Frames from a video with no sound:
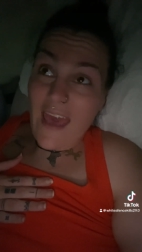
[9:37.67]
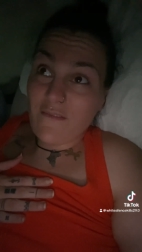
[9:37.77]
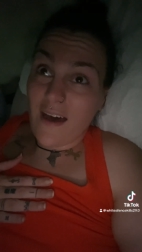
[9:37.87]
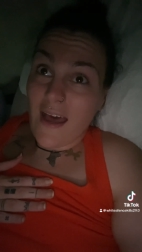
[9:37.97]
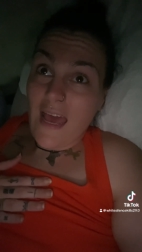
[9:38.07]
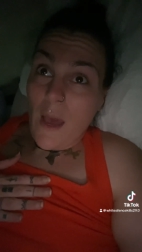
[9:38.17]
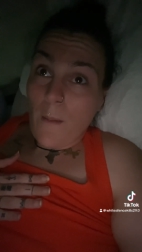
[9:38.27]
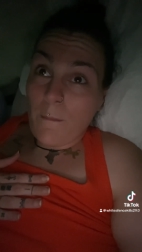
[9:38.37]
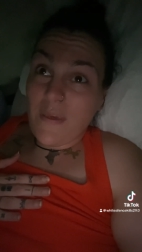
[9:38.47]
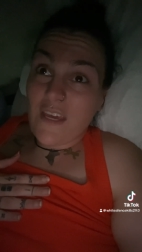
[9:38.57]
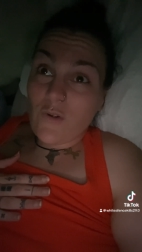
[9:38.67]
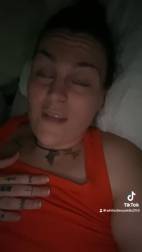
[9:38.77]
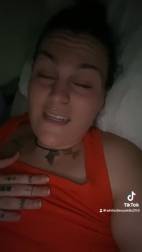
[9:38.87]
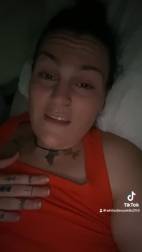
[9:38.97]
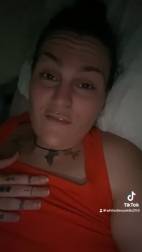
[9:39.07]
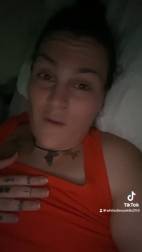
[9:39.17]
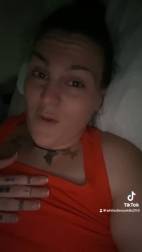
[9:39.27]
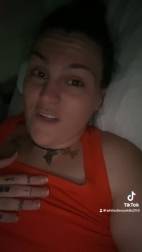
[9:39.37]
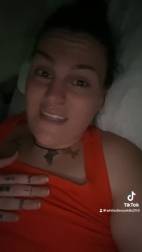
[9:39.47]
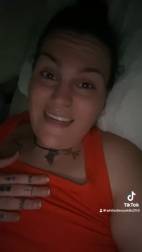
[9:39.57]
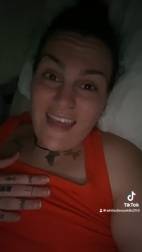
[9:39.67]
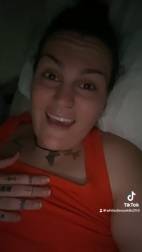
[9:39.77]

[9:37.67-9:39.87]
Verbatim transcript: ever be created from your DNA.